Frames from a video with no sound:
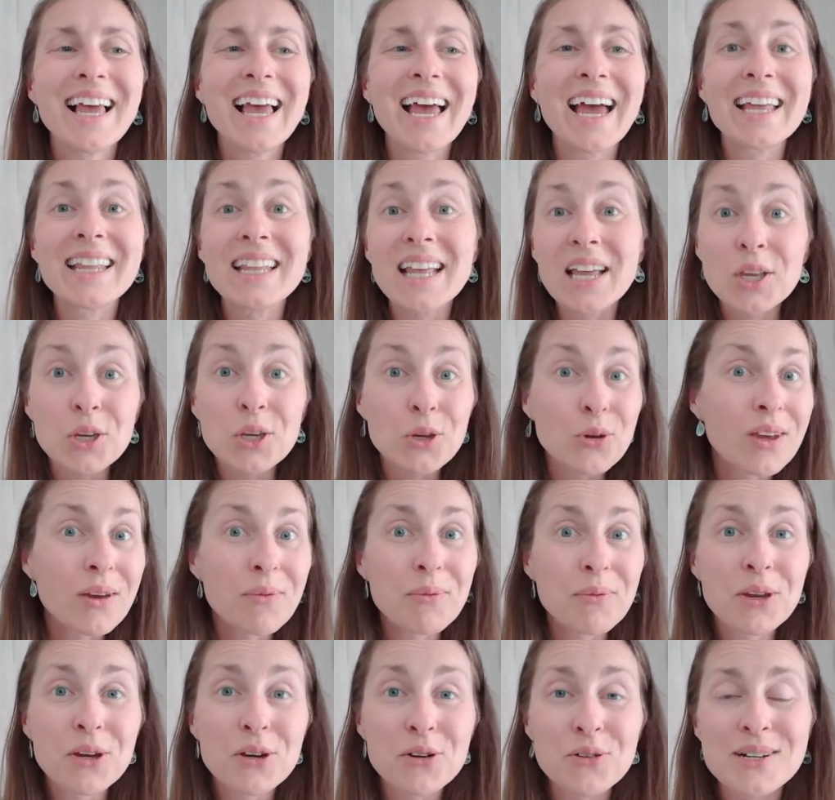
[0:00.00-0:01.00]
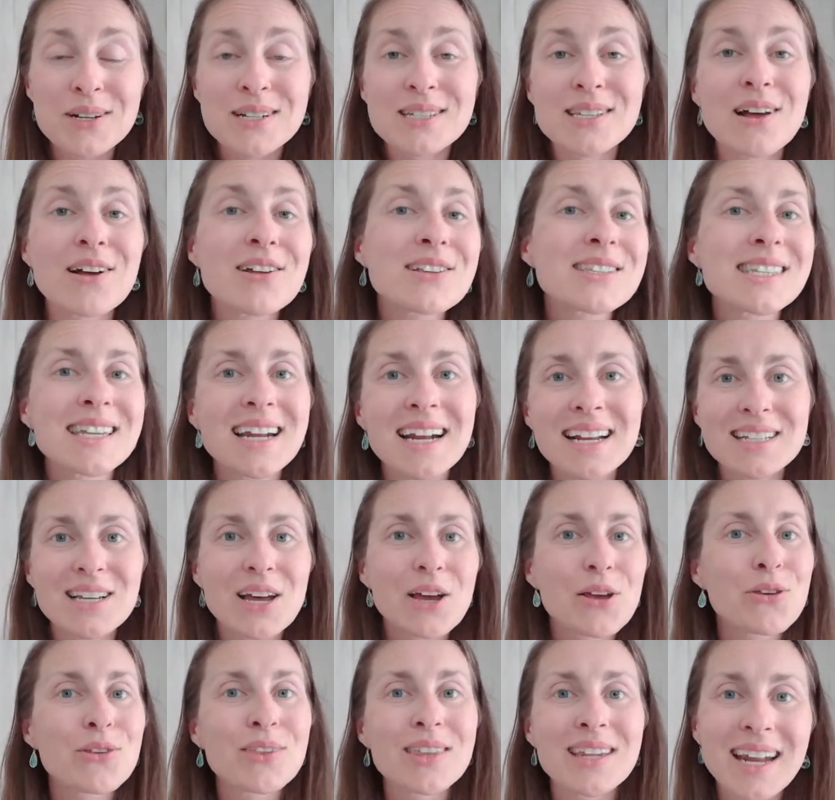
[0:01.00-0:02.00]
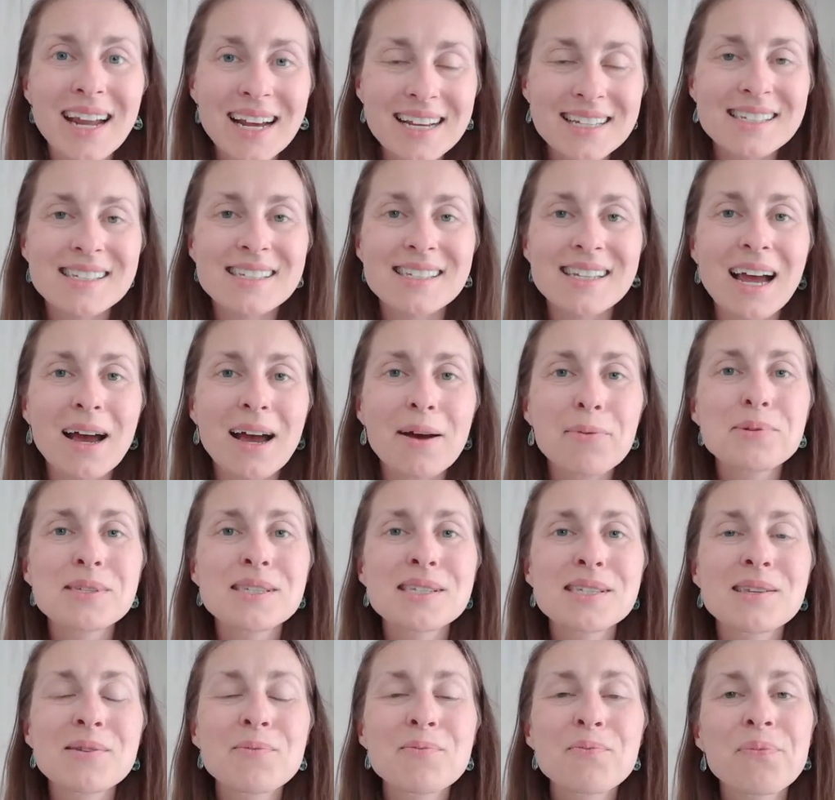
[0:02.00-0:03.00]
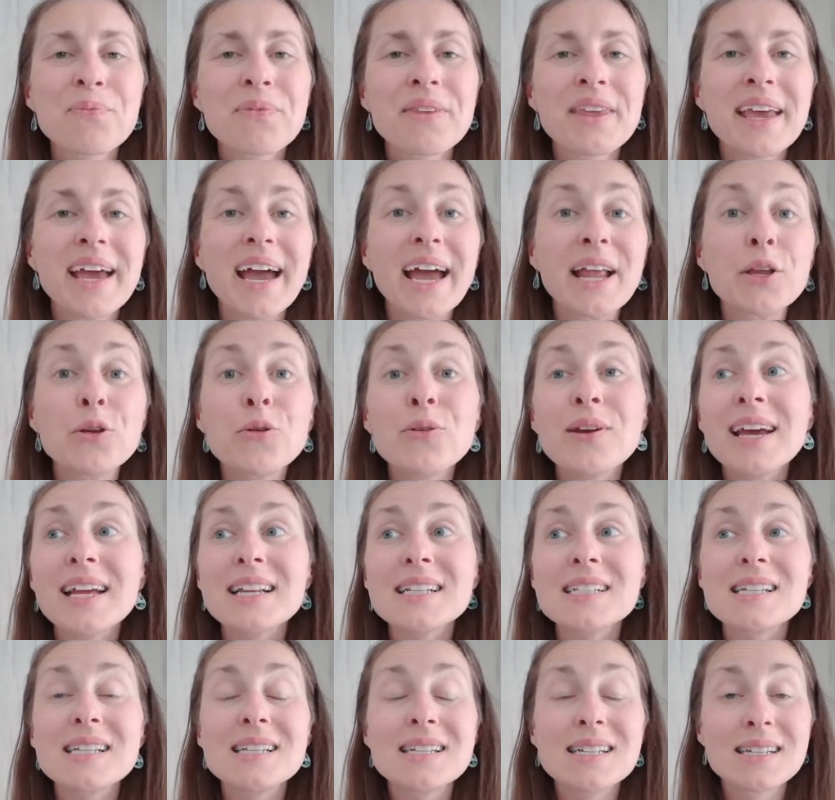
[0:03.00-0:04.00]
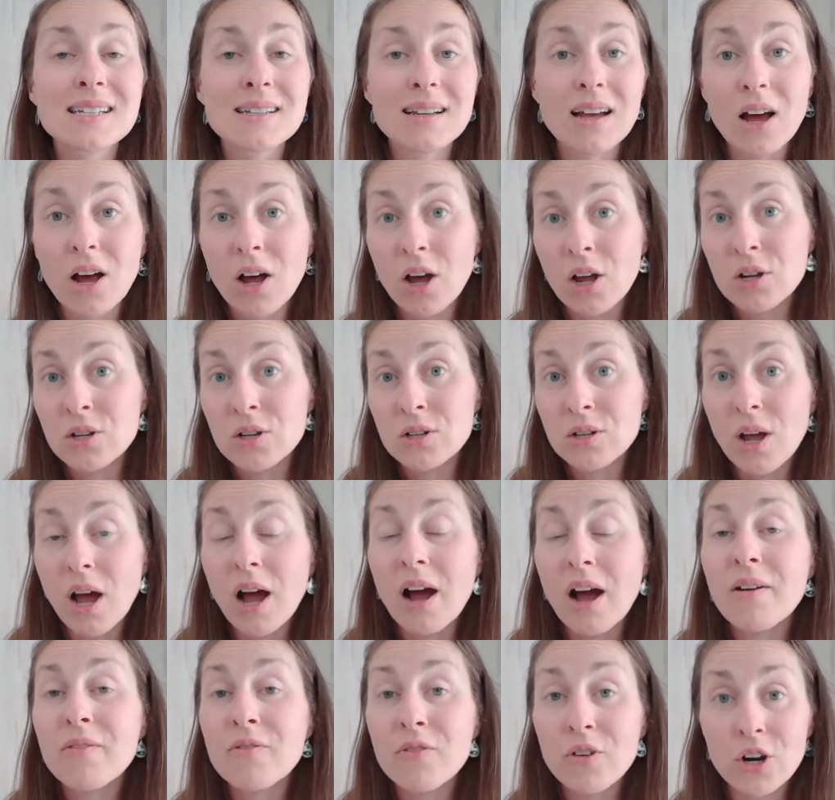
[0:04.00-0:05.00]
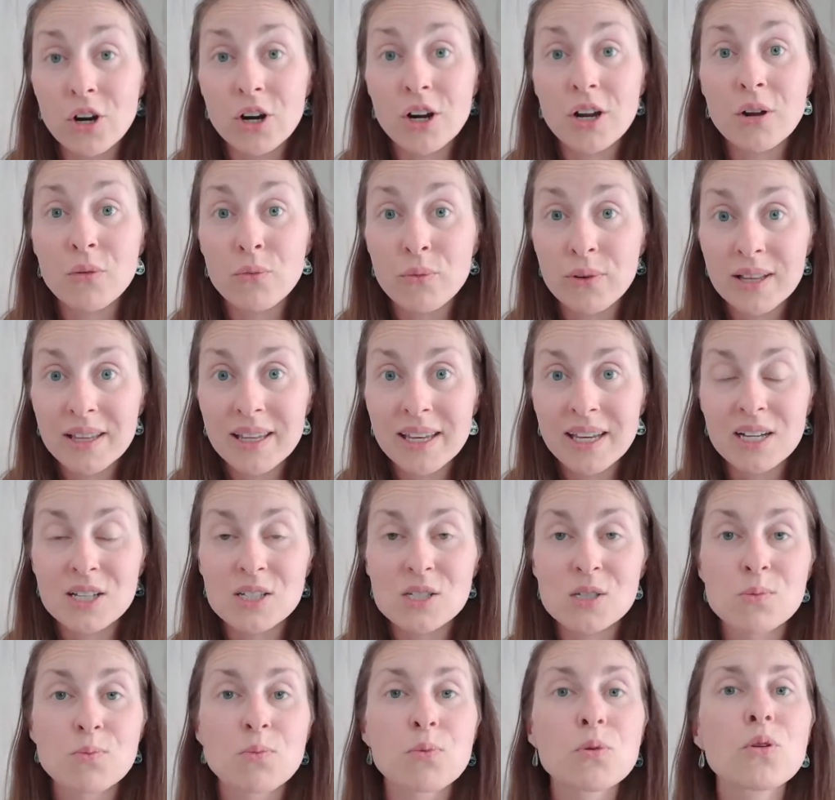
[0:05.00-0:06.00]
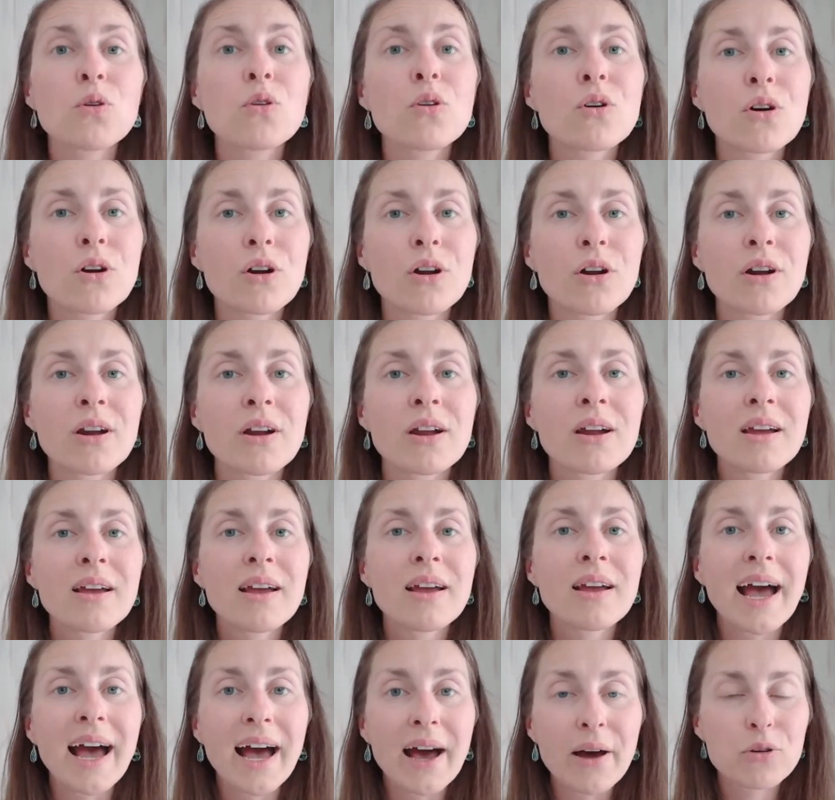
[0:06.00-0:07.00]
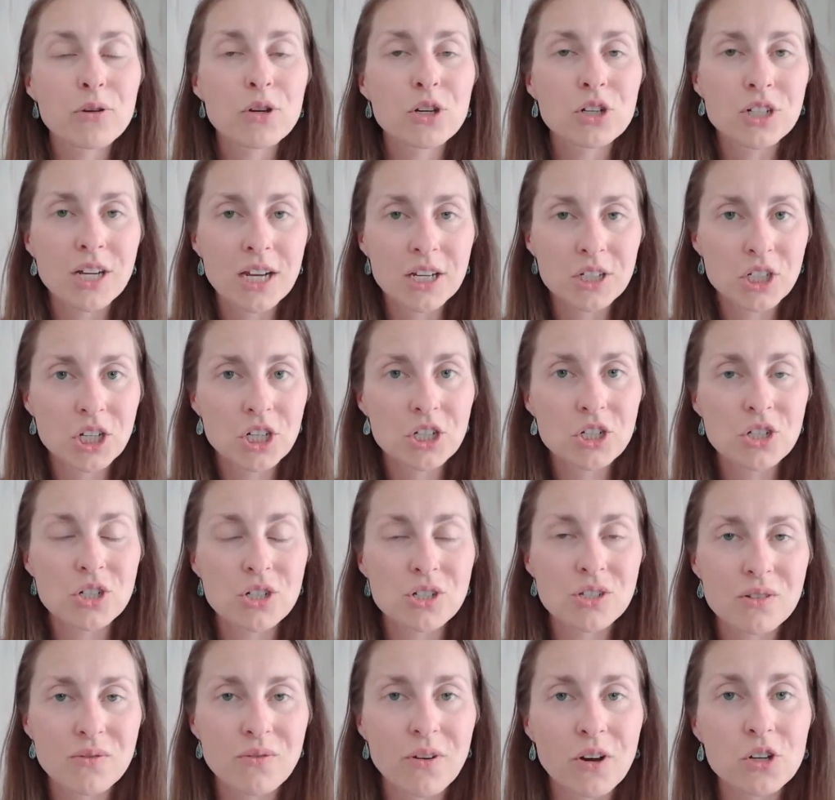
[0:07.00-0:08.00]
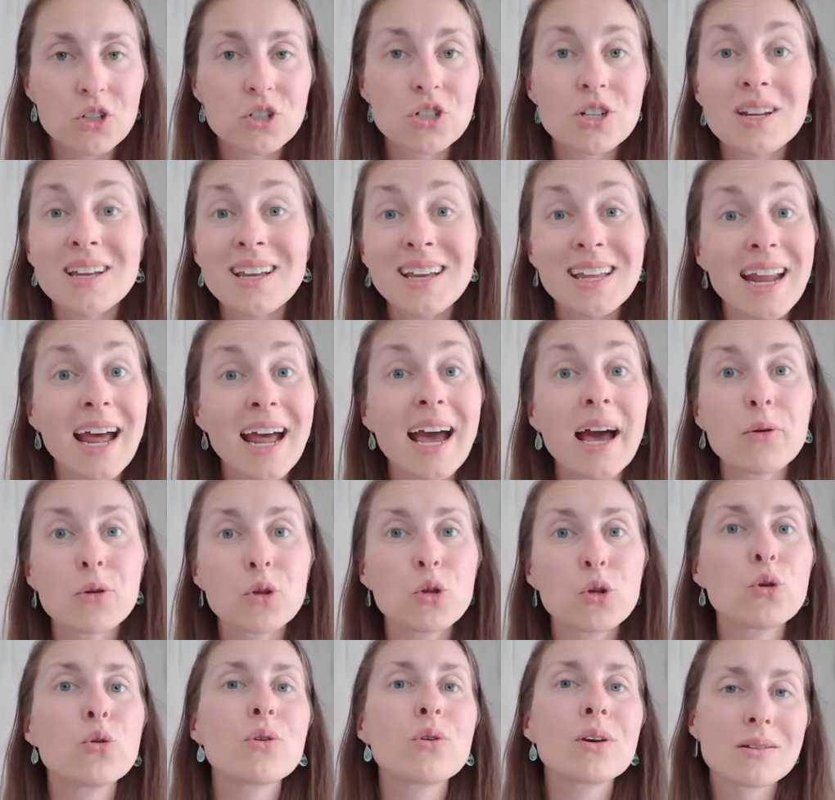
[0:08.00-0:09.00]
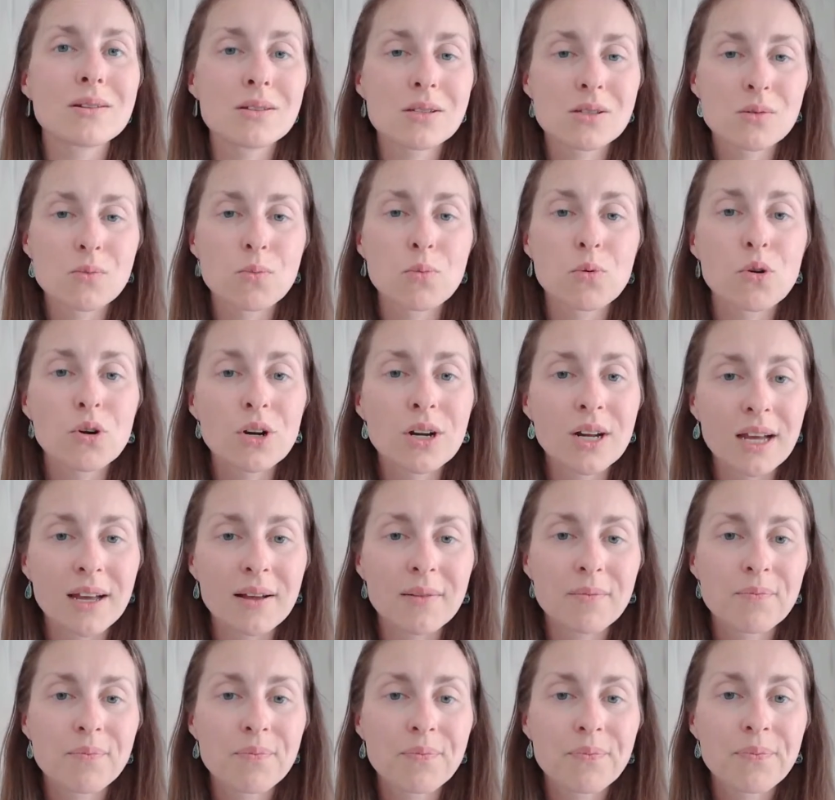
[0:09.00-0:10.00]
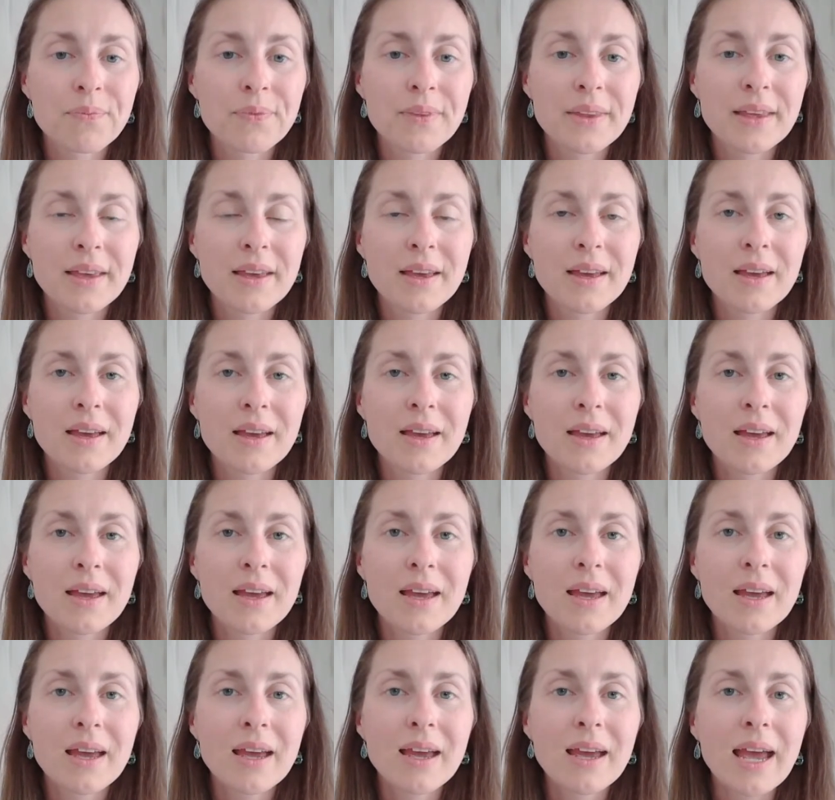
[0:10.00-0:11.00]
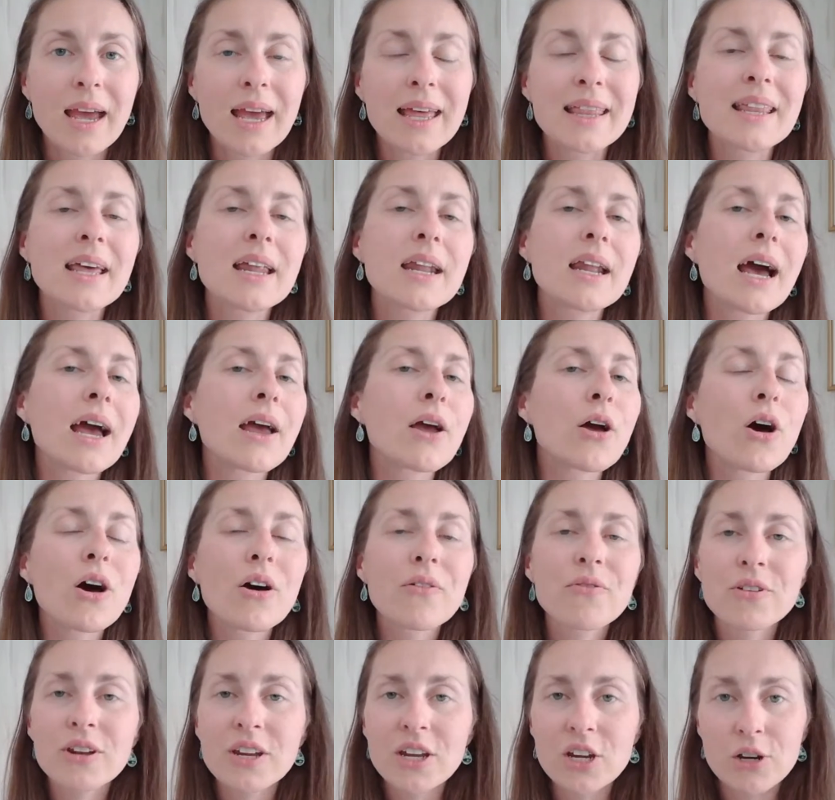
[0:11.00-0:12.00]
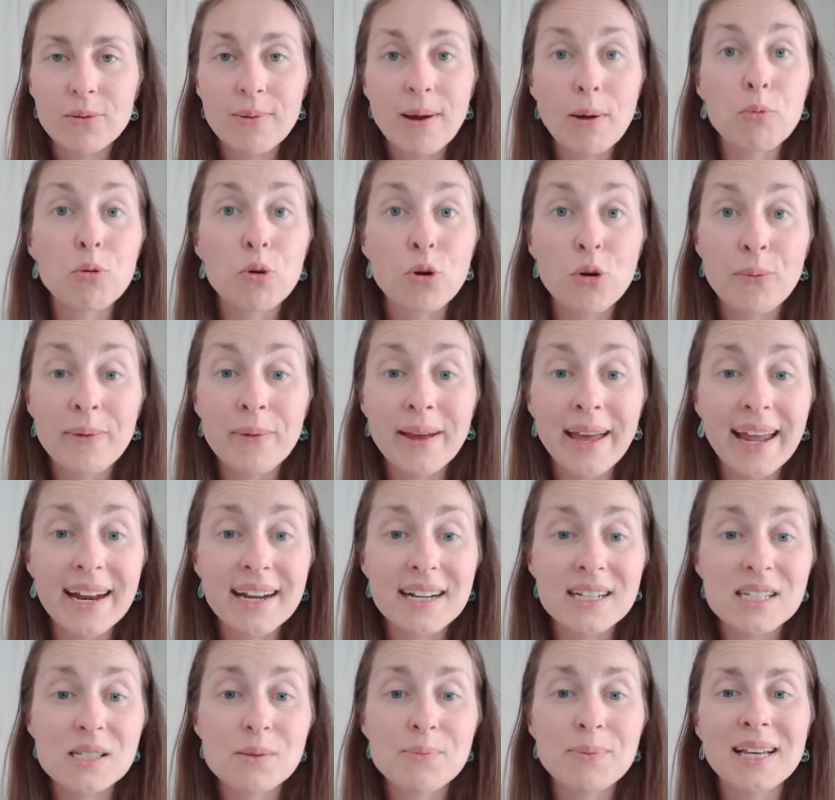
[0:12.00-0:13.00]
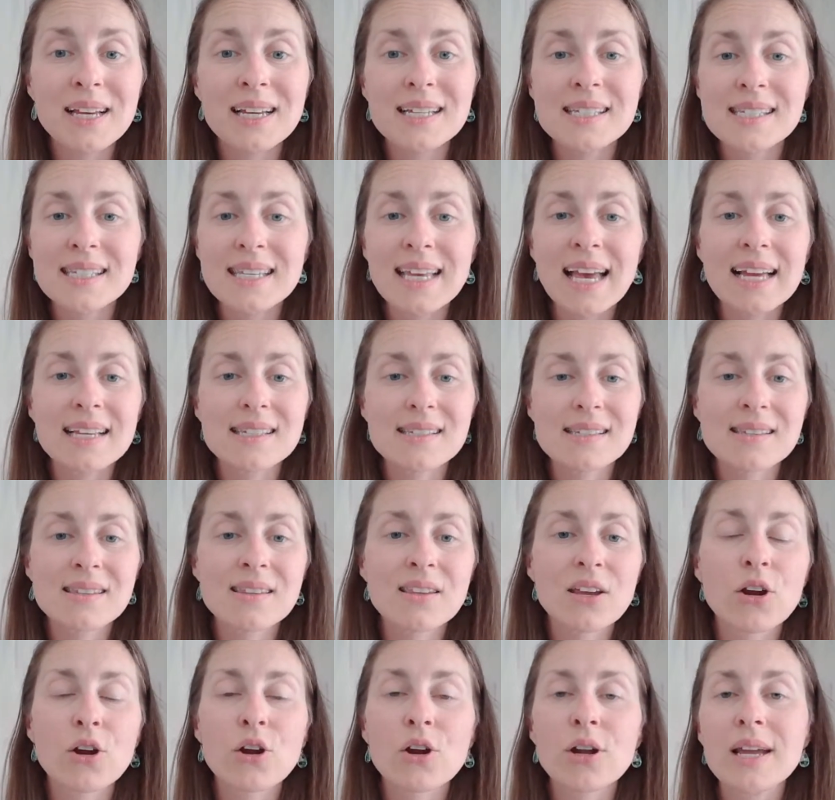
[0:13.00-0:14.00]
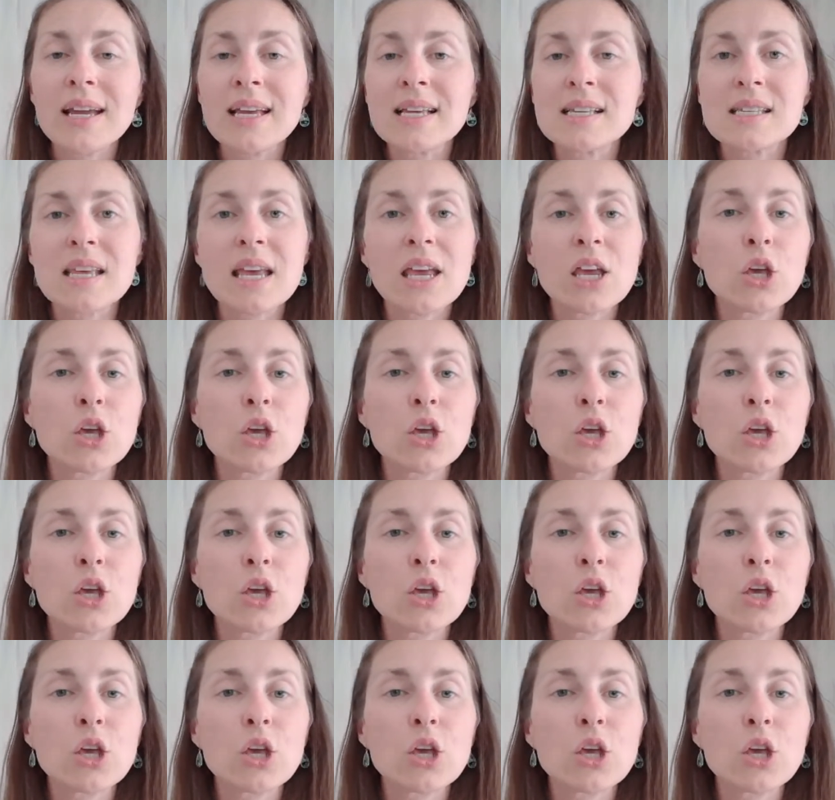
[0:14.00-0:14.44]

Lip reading: And then you give me your results and I tell you the next steps. And you get to uncover and really explore how your digestion's functioning and how you can support it. And then I often hear about probiotics because, yes, there is a